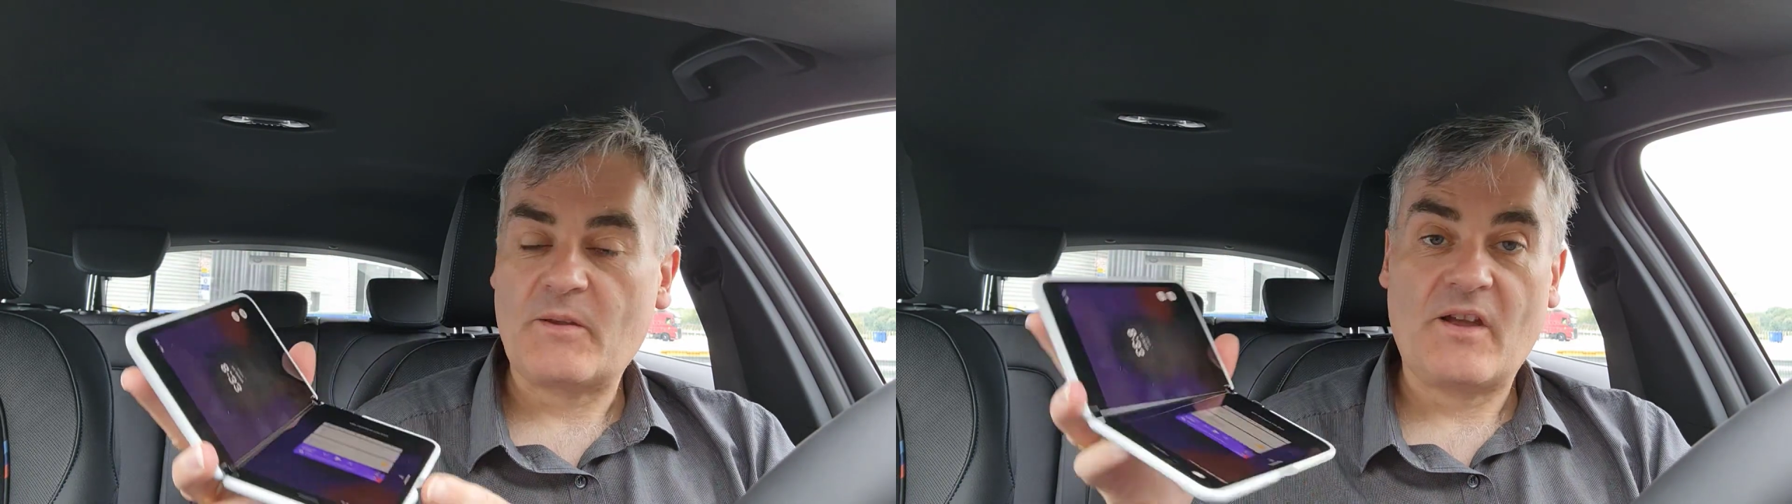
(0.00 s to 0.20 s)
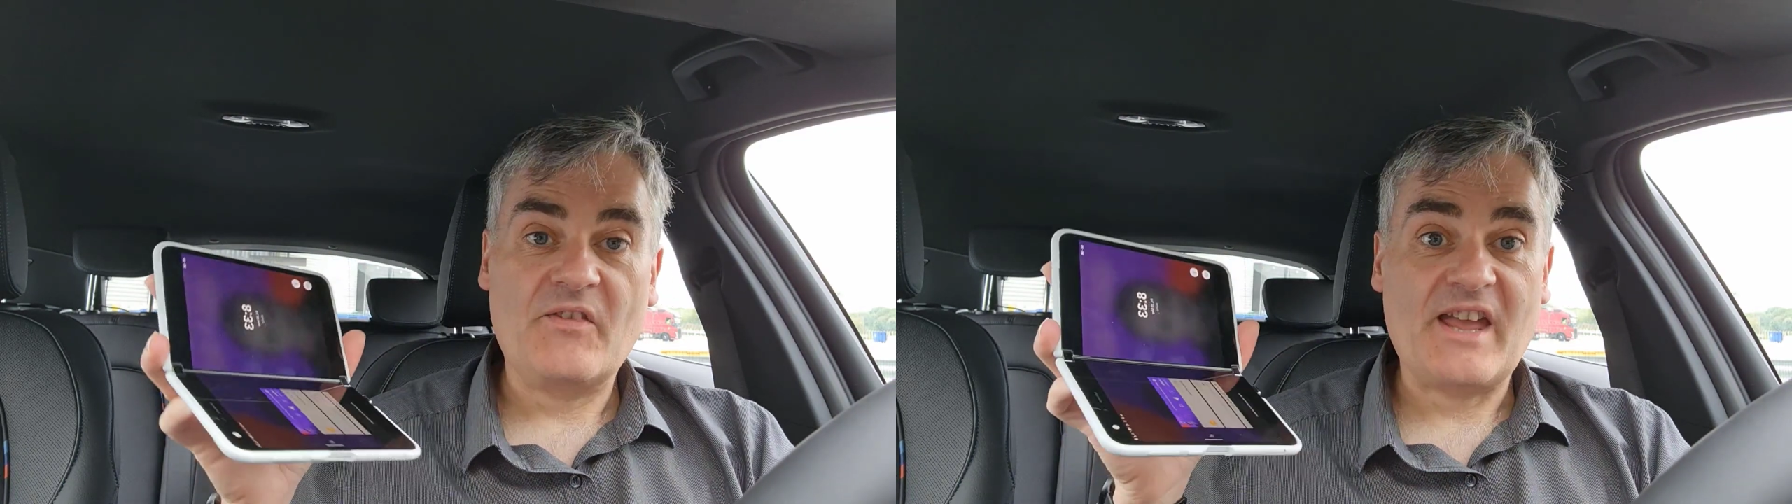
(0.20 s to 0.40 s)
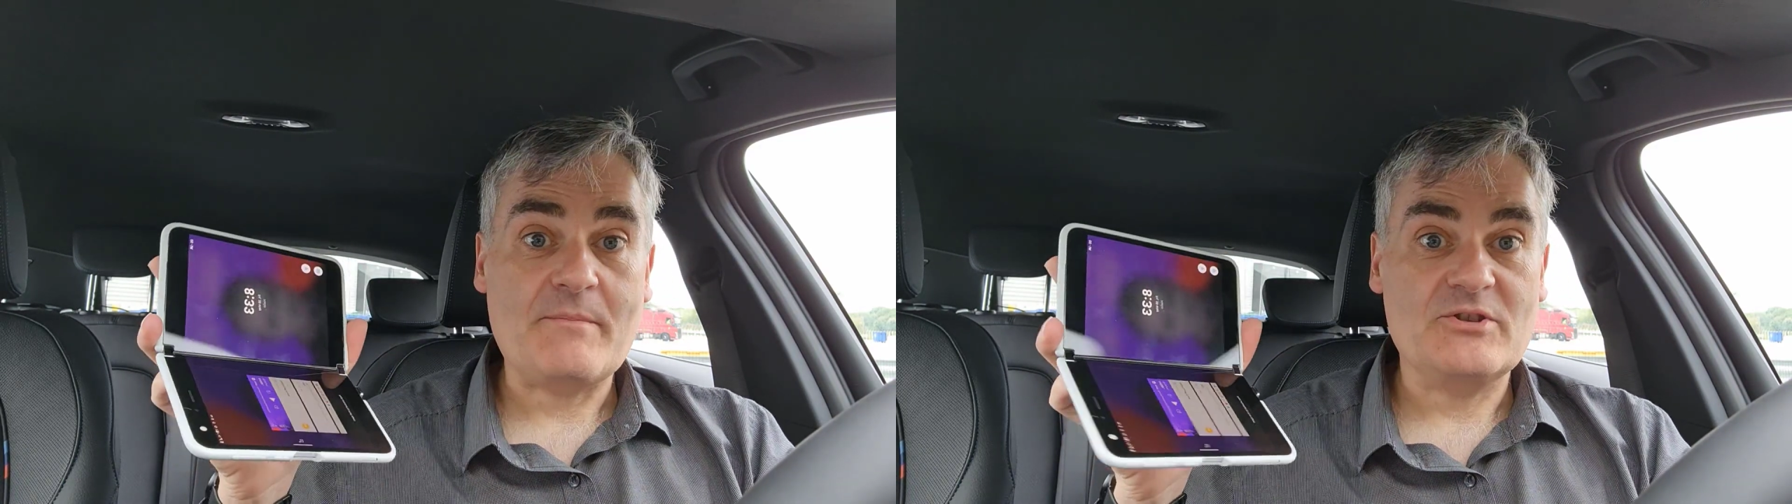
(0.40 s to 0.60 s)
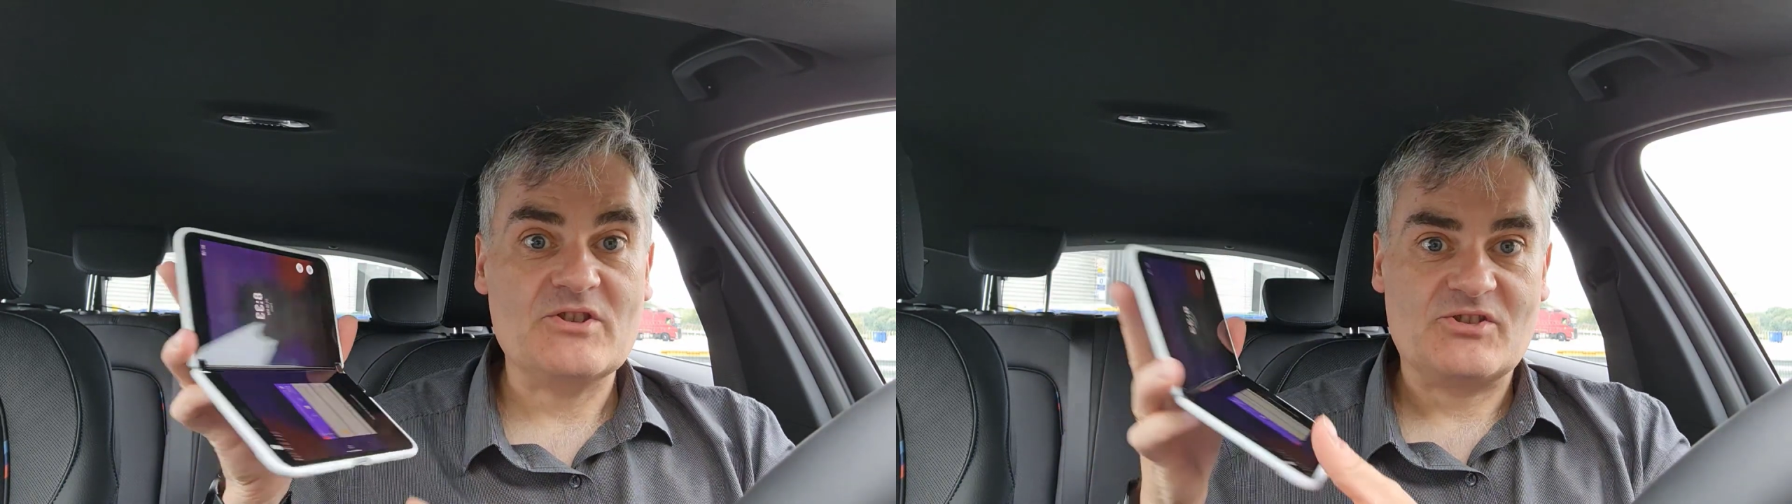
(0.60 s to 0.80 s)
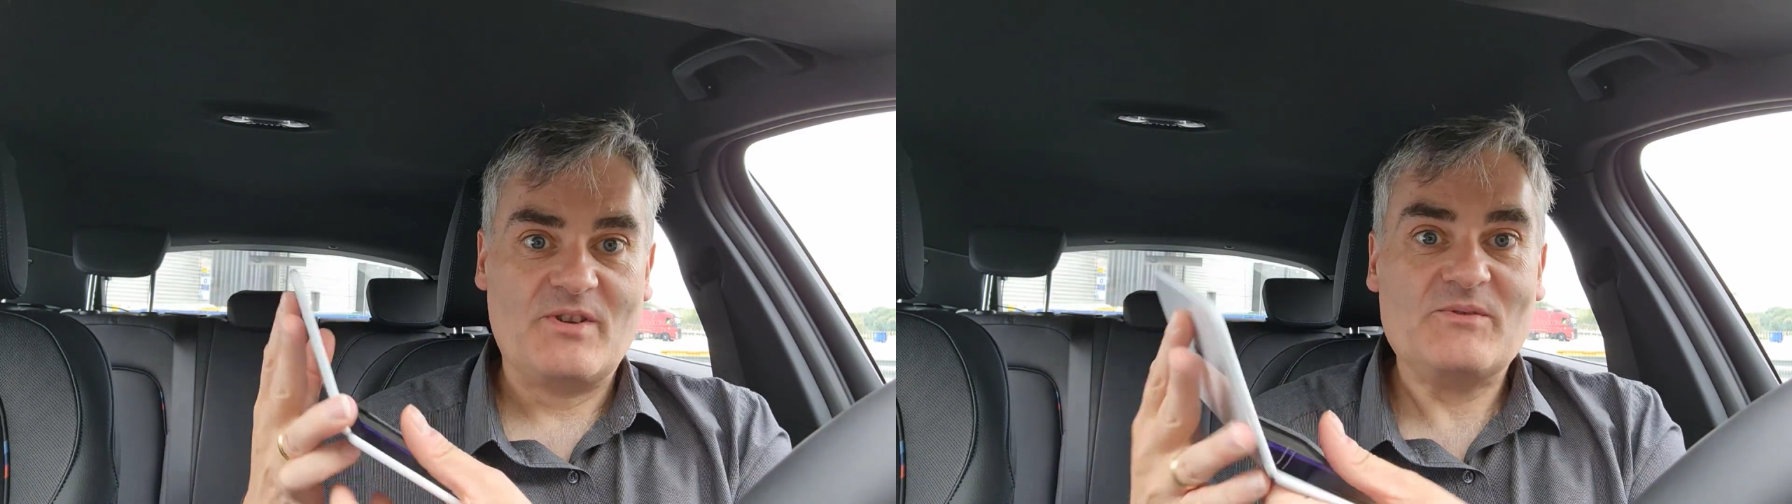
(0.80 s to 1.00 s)
and the game on the
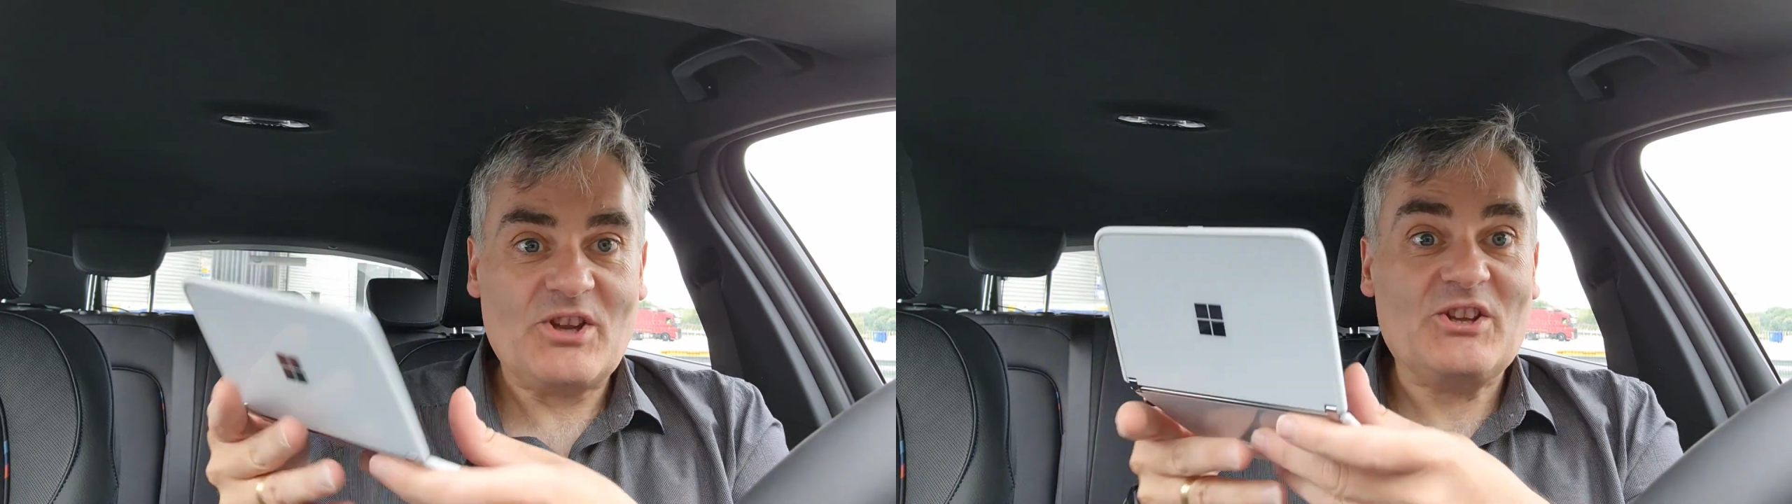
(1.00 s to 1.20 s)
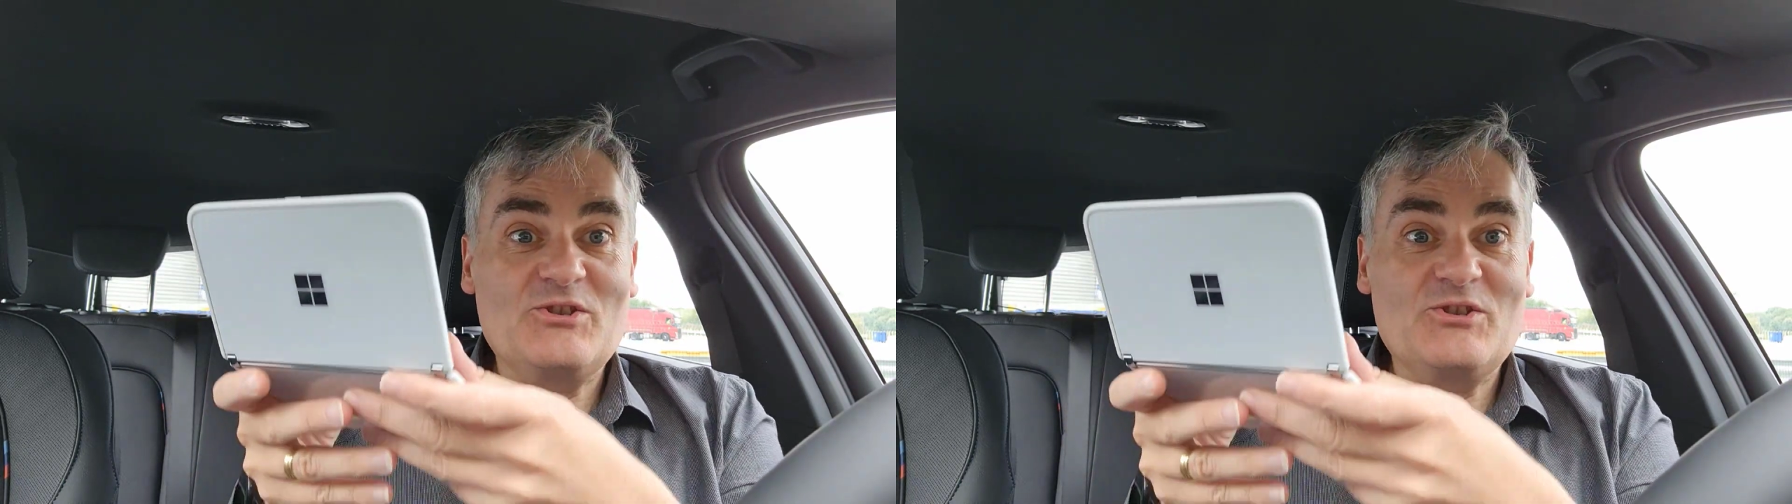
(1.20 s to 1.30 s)
other screen, so you can